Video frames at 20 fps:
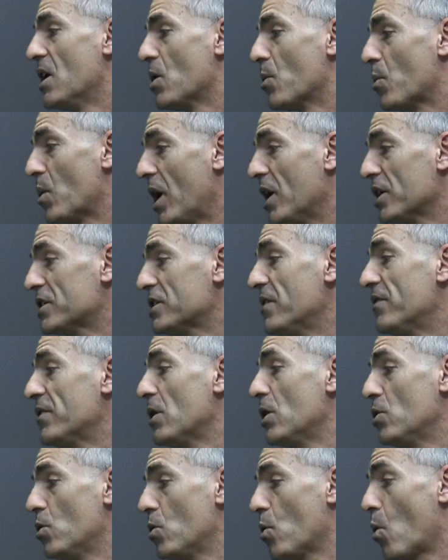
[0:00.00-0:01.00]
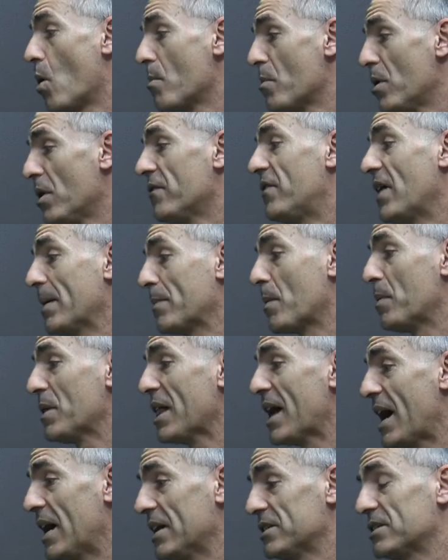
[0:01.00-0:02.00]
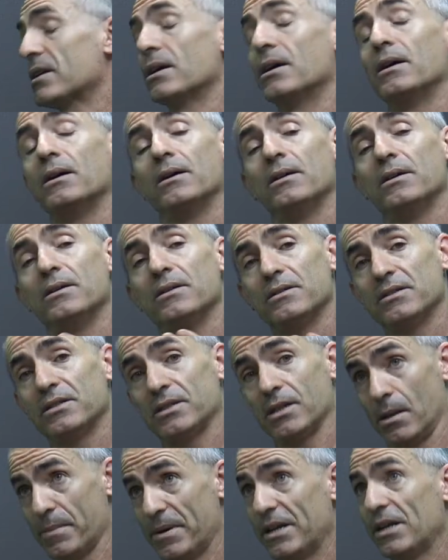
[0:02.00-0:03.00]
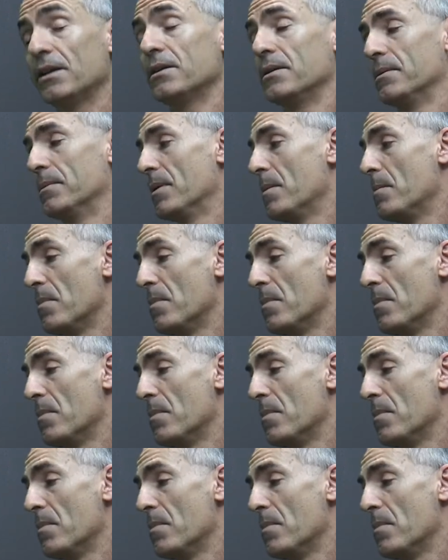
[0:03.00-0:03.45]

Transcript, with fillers: relative to the normal fibroblast silibinin,